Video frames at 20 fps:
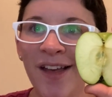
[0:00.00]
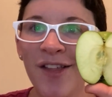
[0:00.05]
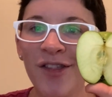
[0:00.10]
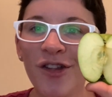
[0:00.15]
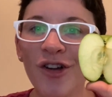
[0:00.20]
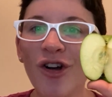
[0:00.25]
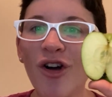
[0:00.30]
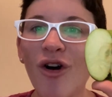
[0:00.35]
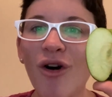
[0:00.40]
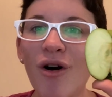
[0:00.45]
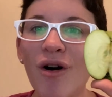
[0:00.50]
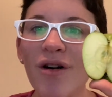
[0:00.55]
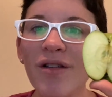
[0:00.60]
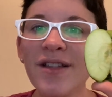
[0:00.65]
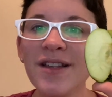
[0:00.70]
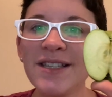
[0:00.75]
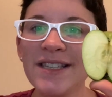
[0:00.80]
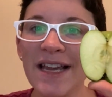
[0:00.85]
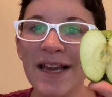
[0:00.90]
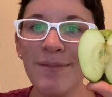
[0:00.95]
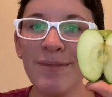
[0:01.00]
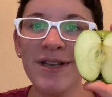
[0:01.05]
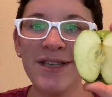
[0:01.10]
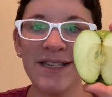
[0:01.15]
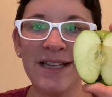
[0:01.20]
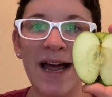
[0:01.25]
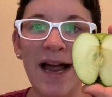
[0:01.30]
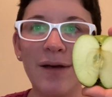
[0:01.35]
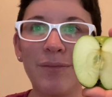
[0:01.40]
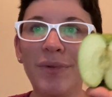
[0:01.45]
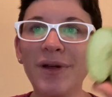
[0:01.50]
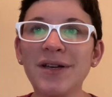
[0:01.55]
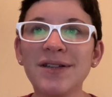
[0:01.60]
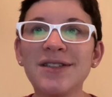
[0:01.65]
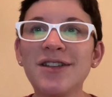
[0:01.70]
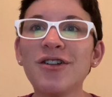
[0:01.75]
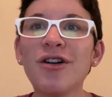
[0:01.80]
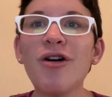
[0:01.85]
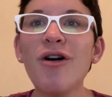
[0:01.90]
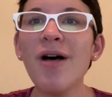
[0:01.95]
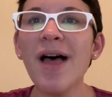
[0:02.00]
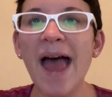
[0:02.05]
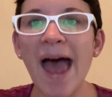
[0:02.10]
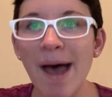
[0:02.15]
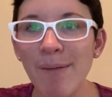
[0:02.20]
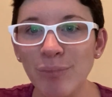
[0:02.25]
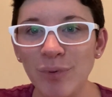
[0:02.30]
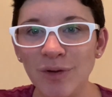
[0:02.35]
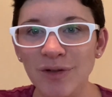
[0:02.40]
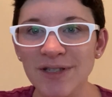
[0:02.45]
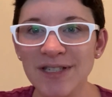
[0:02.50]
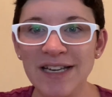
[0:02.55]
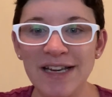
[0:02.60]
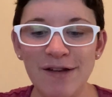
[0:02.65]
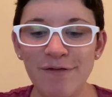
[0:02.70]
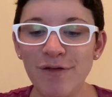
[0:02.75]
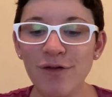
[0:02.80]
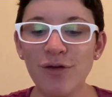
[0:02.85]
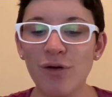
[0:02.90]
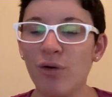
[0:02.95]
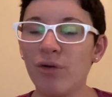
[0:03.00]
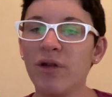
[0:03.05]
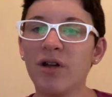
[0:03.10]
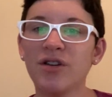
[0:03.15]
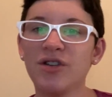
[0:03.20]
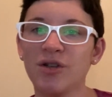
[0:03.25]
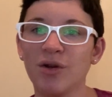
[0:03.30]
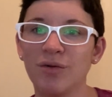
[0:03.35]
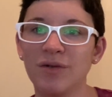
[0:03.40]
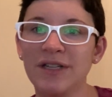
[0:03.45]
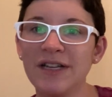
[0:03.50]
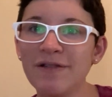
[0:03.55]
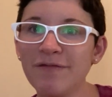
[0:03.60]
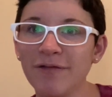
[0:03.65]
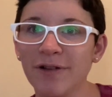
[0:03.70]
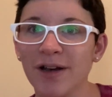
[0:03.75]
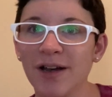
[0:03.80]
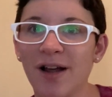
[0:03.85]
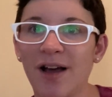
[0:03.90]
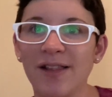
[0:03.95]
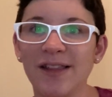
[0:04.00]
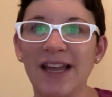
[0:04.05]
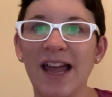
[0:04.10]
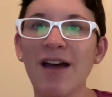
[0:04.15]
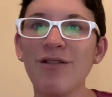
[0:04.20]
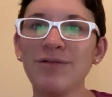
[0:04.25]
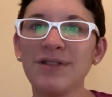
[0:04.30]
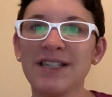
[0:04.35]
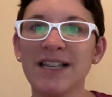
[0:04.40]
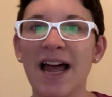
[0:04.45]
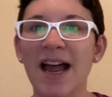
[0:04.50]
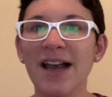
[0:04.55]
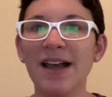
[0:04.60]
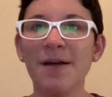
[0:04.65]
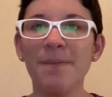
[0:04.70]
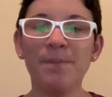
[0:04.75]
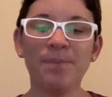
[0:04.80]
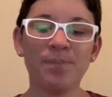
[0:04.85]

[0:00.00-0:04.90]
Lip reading: They're all the same inside because they're all apples, even though they're so different on the outside.